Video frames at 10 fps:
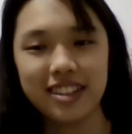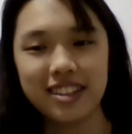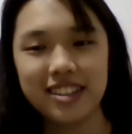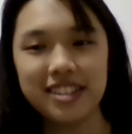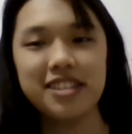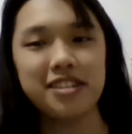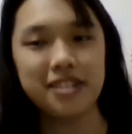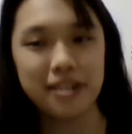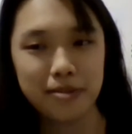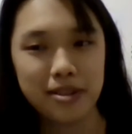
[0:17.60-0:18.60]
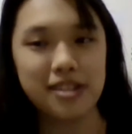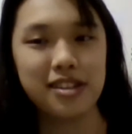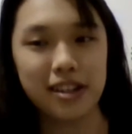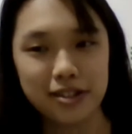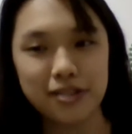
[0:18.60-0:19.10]
This year I'm in
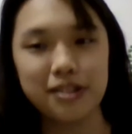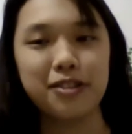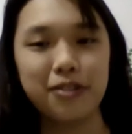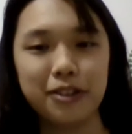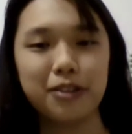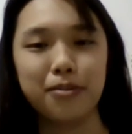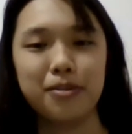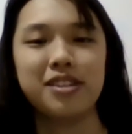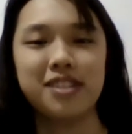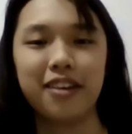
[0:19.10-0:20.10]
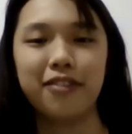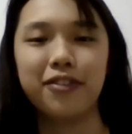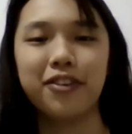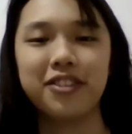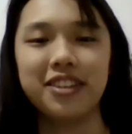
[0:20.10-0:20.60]
Sec 3, going to be Sec
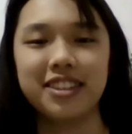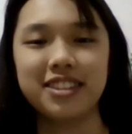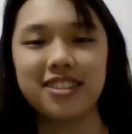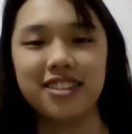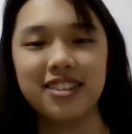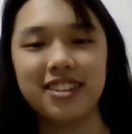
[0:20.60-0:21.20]
4 next year.